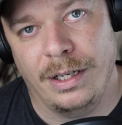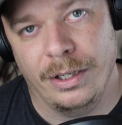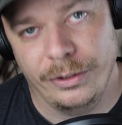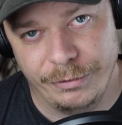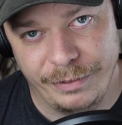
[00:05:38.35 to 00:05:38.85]

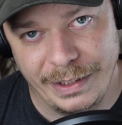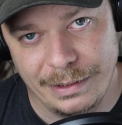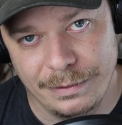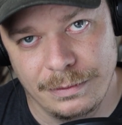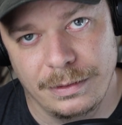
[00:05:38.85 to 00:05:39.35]
100 feet
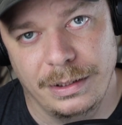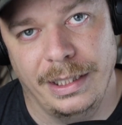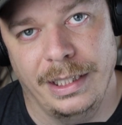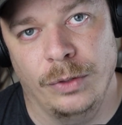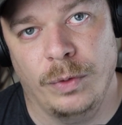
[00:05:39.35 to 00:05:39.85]

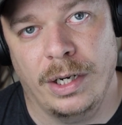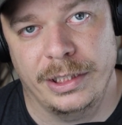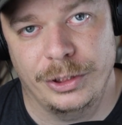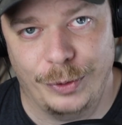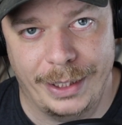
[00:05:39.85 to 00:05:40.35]
in
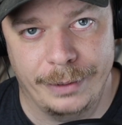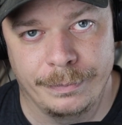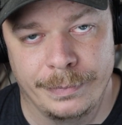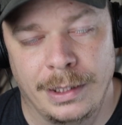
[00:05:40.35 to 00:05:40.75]
rocky terrain.